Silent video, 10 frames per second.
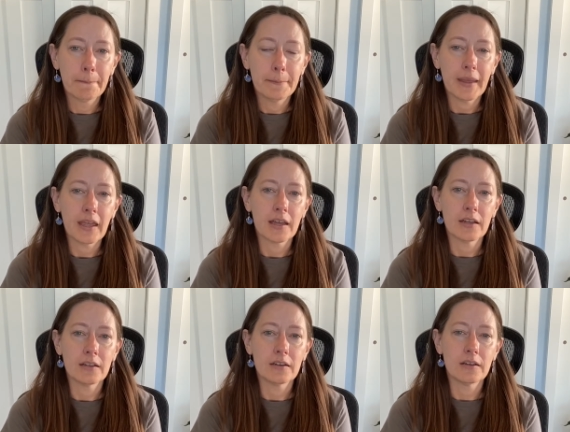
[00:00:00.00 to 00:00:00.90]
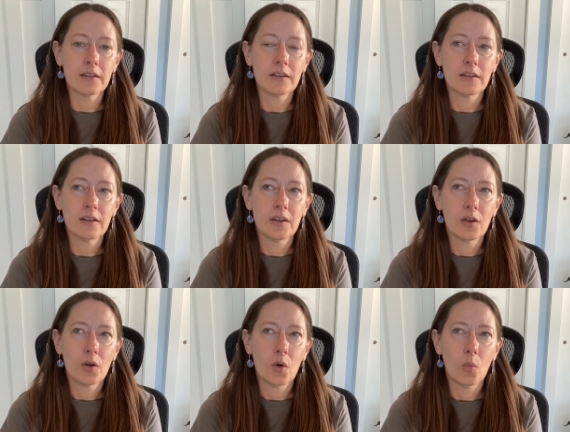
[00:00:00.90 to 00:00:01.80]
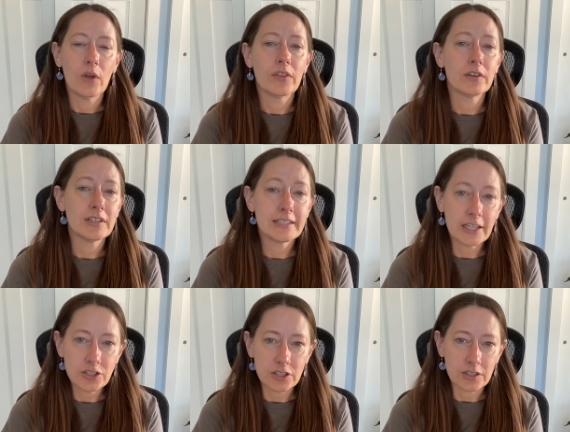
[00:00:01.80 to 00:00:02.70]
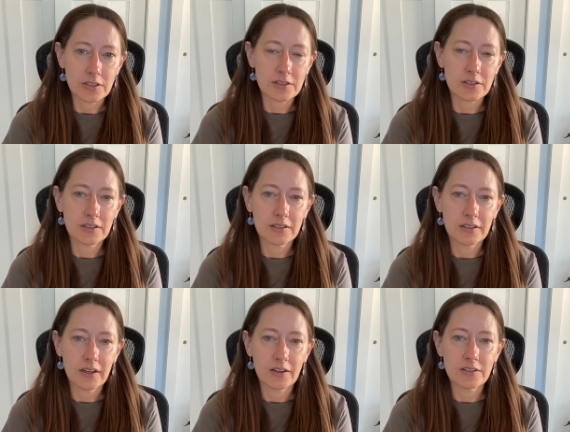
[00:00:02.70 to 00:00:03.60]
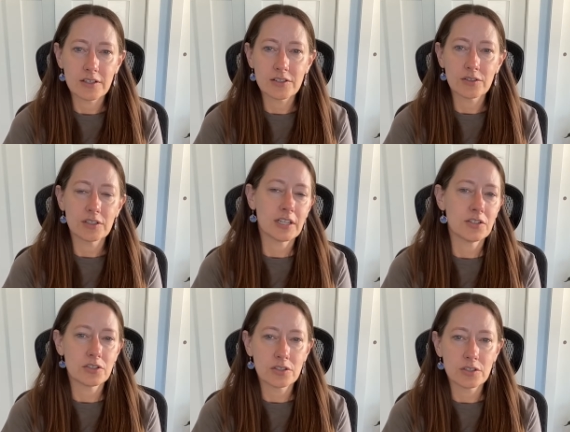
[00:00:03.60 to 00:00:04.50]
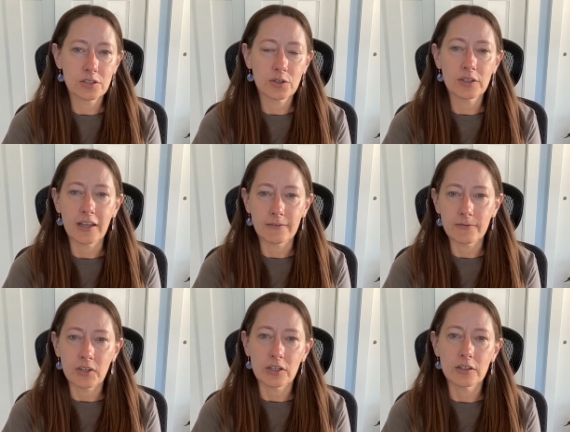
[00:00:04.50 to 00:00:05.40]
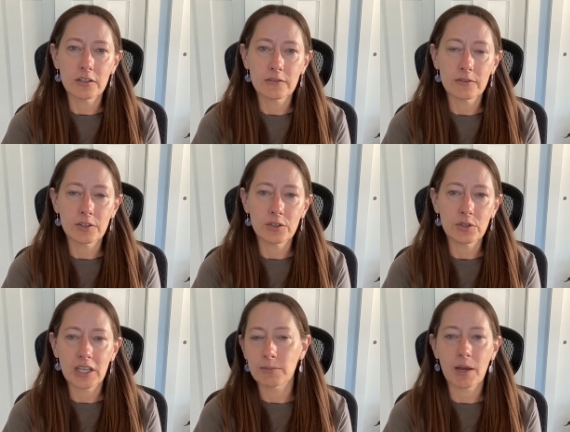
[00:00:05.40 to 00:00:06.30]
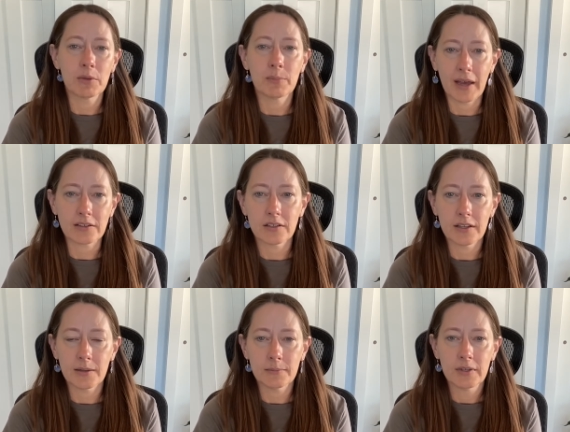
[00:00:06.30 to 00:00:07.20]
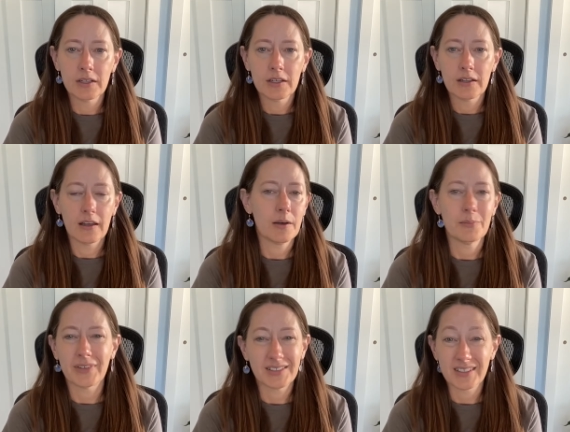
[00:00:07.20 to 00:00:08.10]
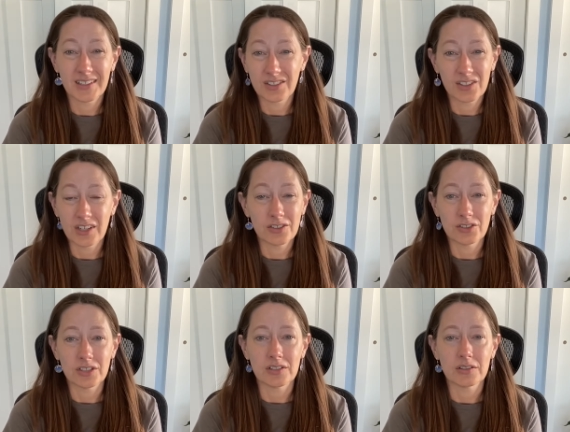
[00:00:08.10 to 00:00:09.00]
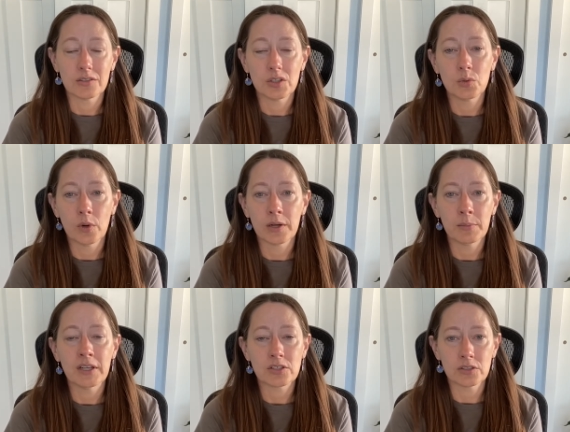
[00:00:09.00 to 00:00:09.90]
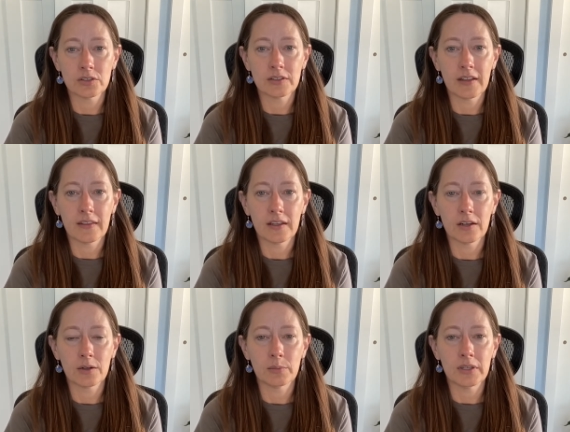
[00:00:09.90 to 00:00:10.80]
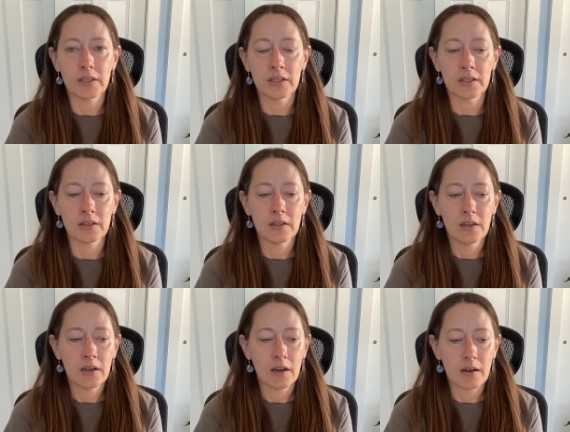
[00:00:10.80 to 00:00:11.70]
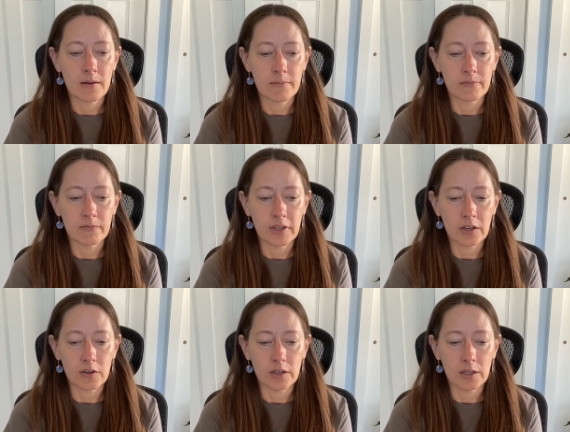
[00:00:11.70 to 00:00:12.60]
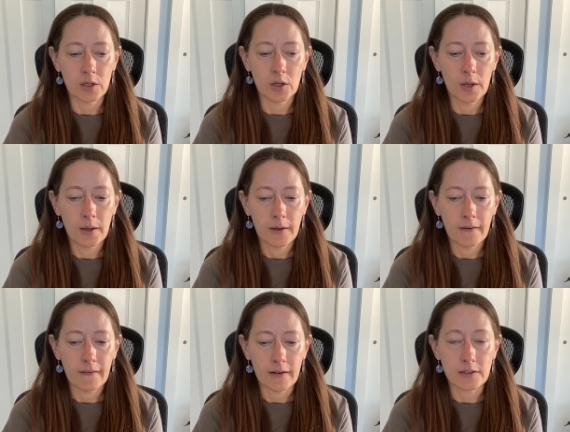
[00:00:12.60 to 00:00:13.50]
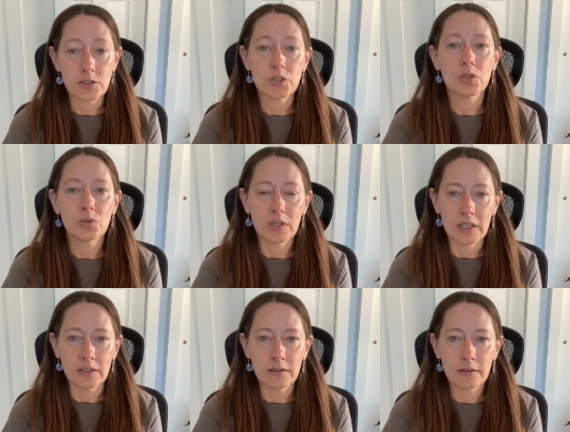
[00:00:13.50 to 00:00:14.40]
and what their intention is. Is their intention to create fear for you to keep coming back to them? That's not a good energy. You want to make sure that they are being very tuned in,